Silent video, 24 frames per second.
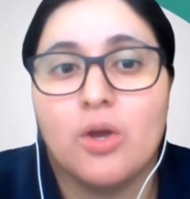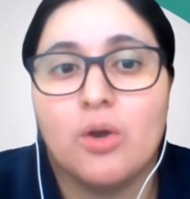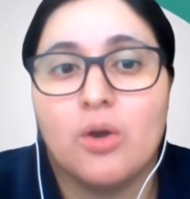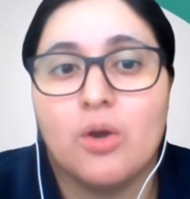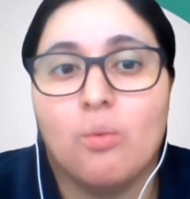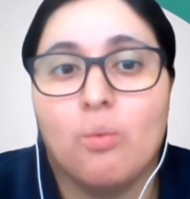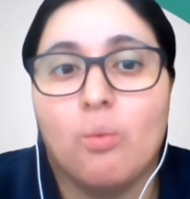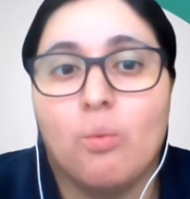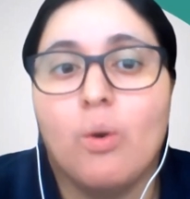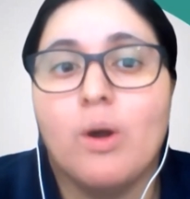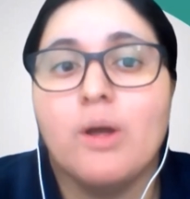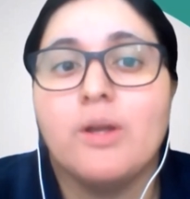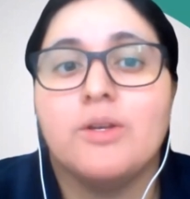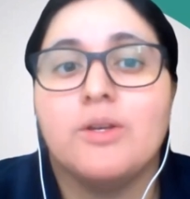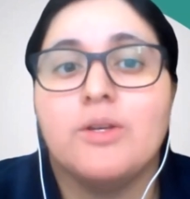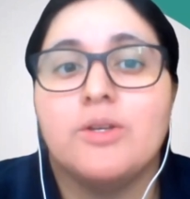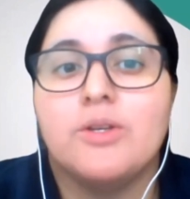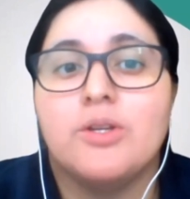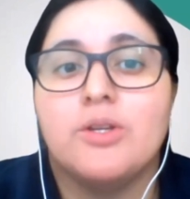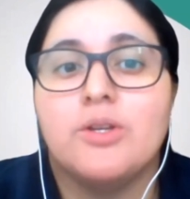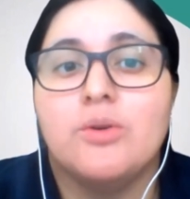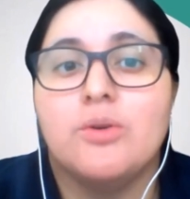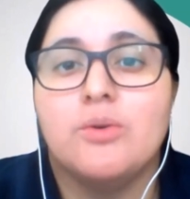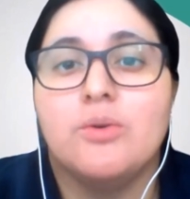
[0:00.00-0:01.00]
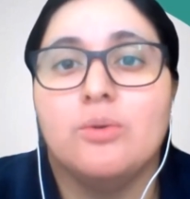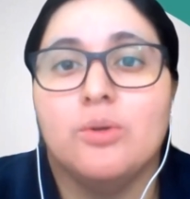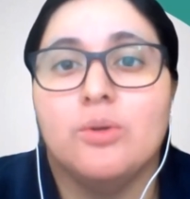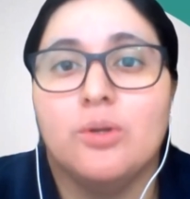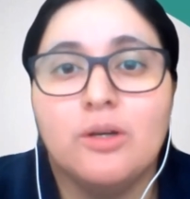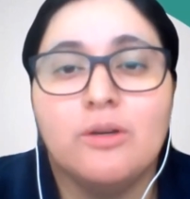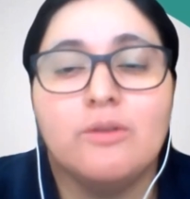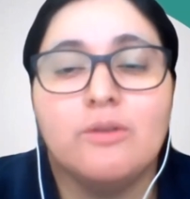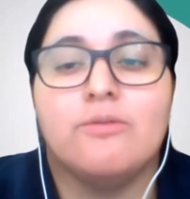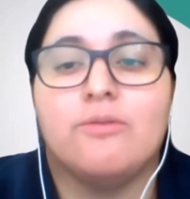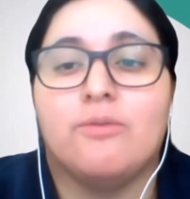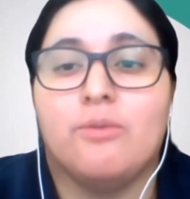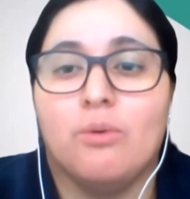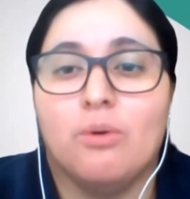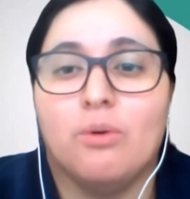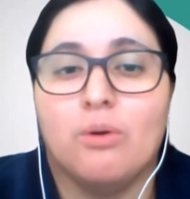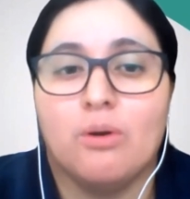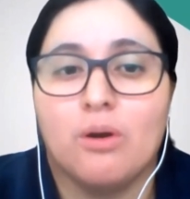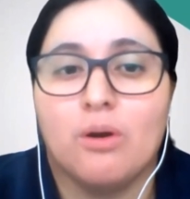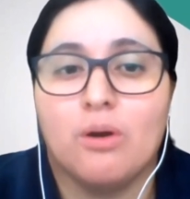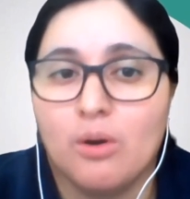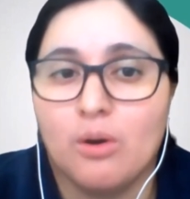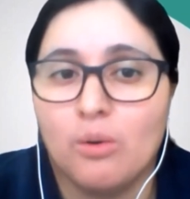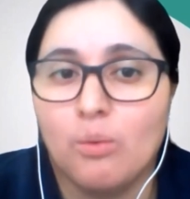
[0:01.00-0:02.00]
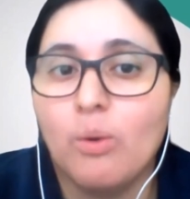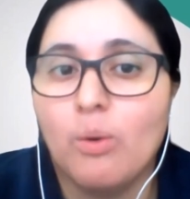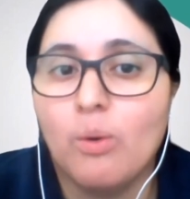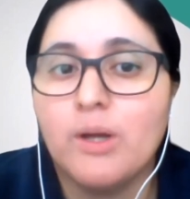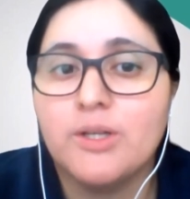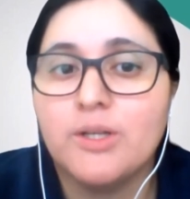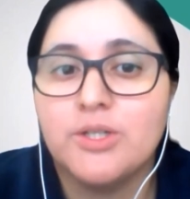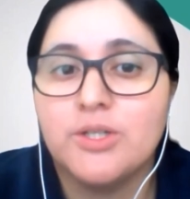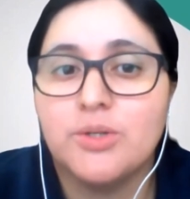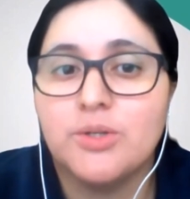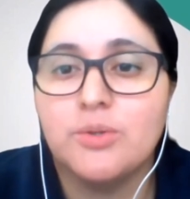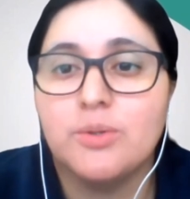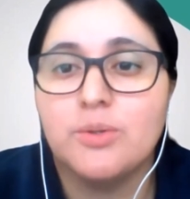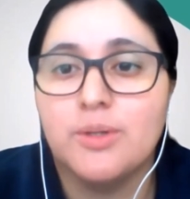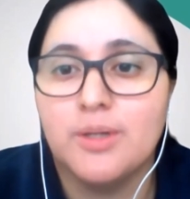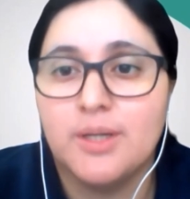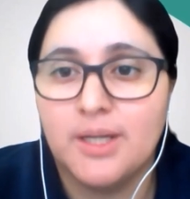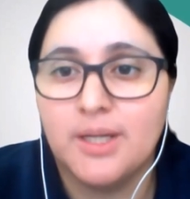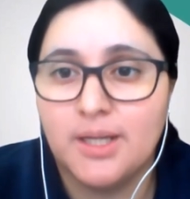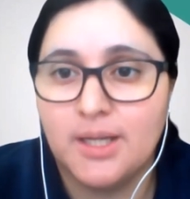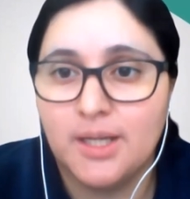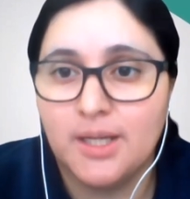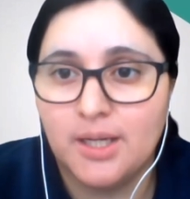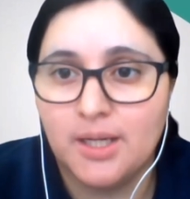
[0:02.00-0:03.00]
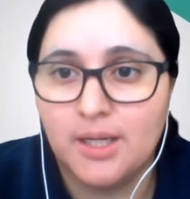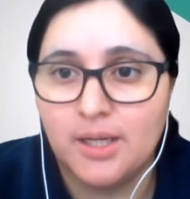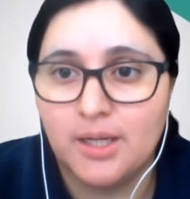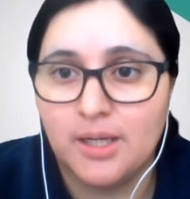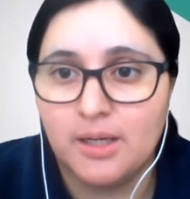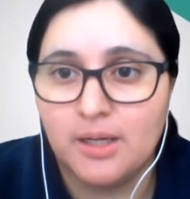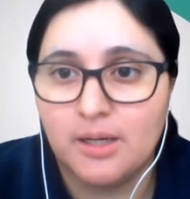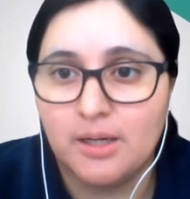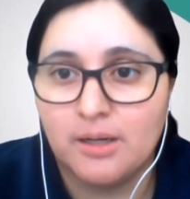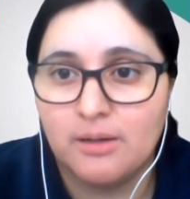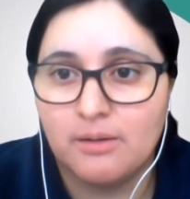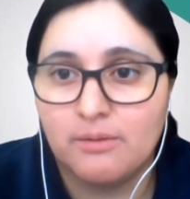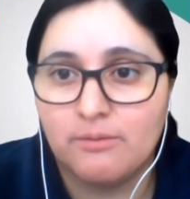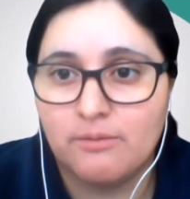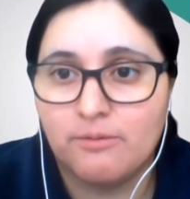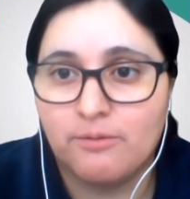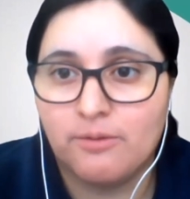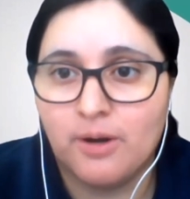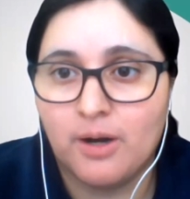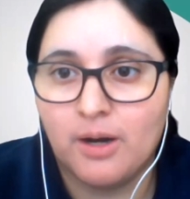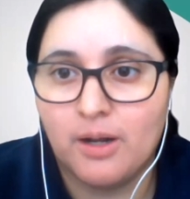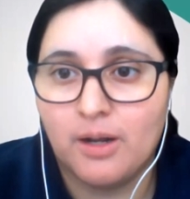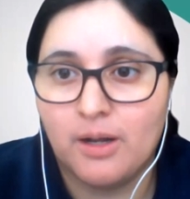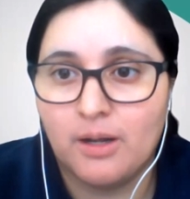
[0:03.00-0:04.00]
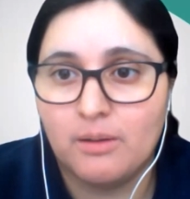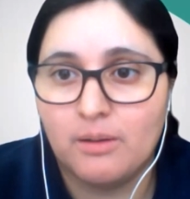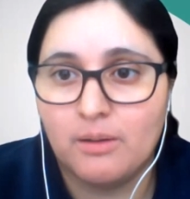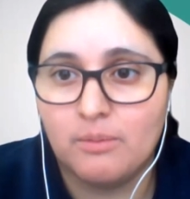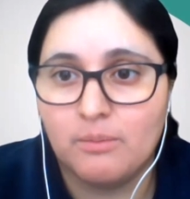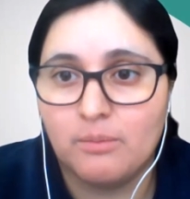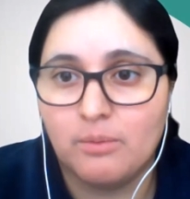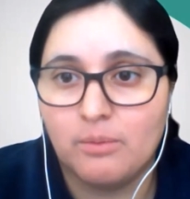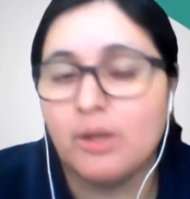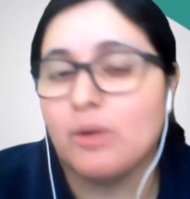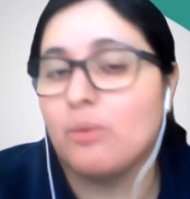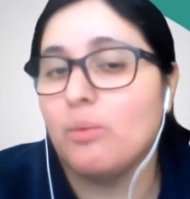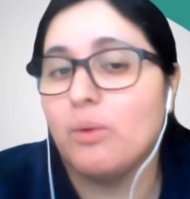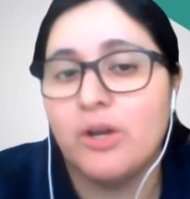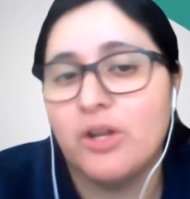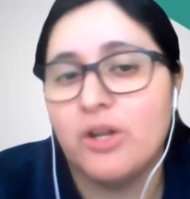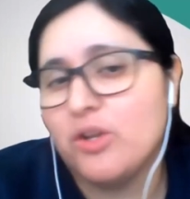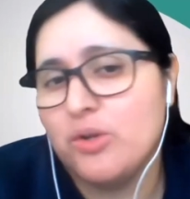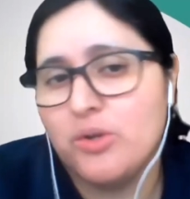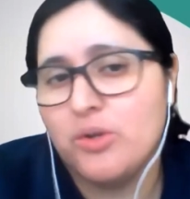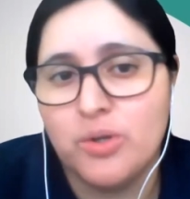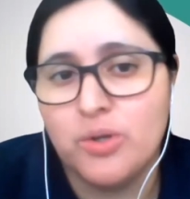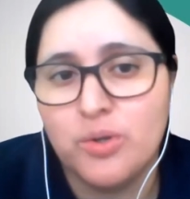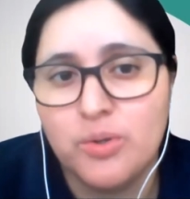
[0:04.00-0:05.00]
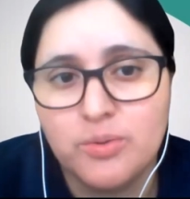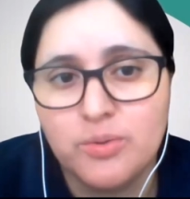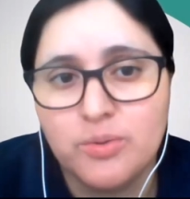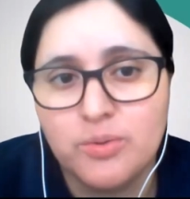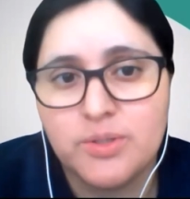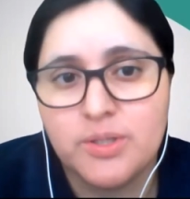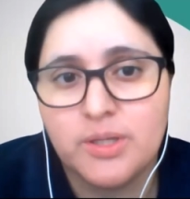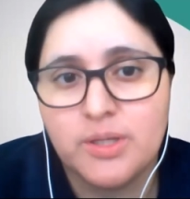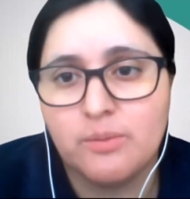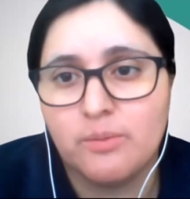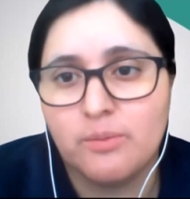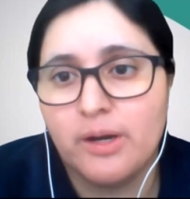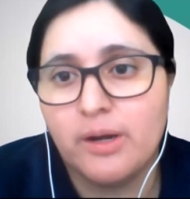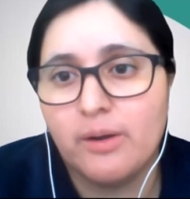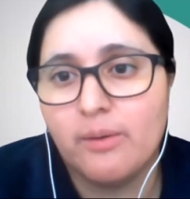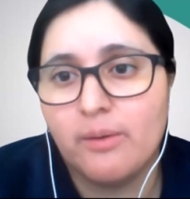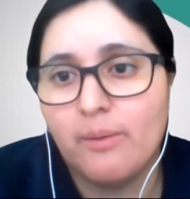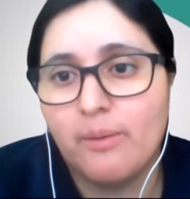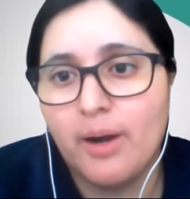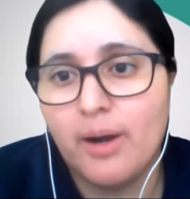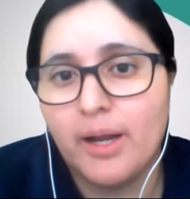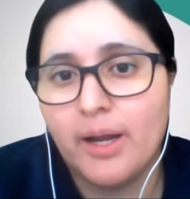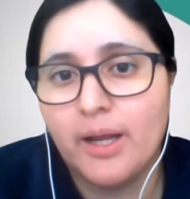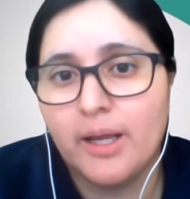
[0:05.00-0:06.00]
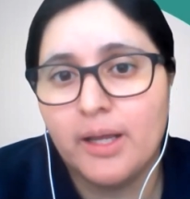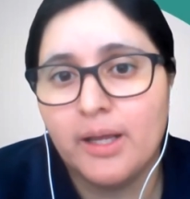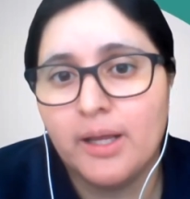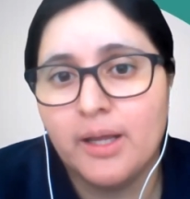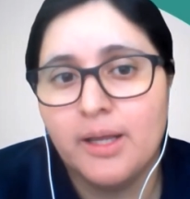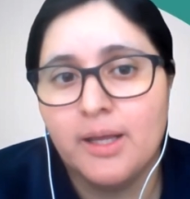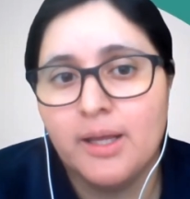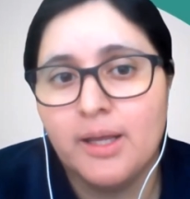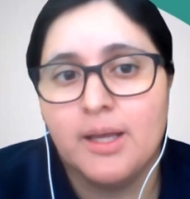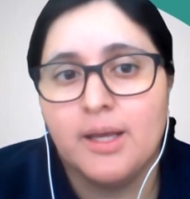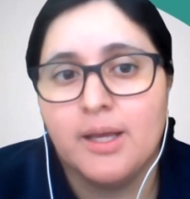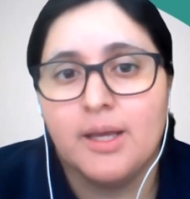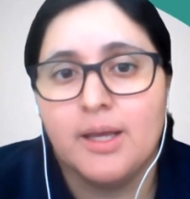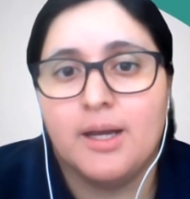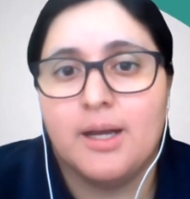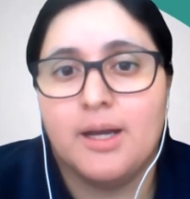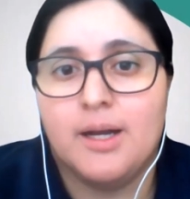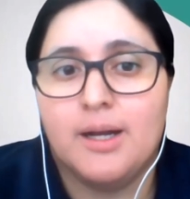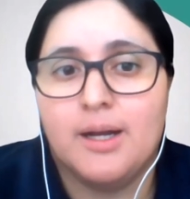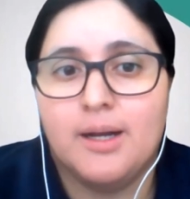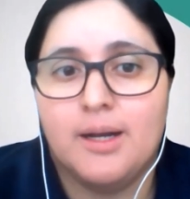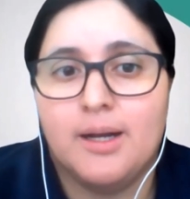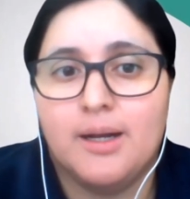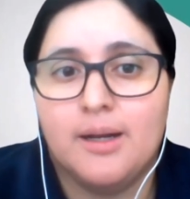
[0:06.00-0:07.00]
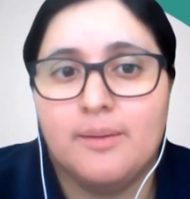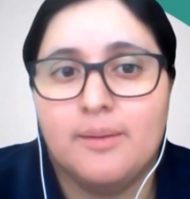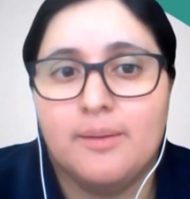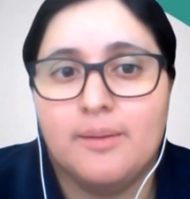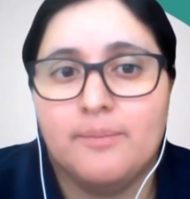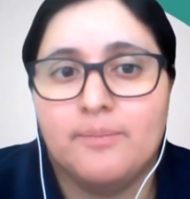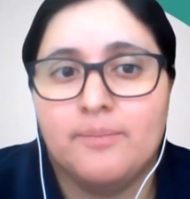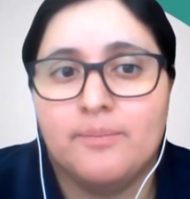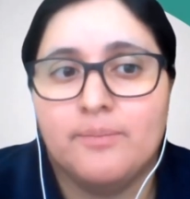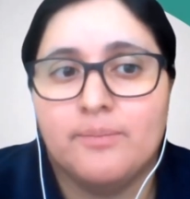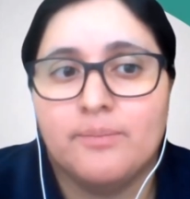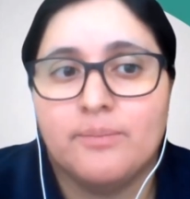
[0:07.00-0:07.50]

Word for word: what do you look for or what do you need from like what do you use in read and write um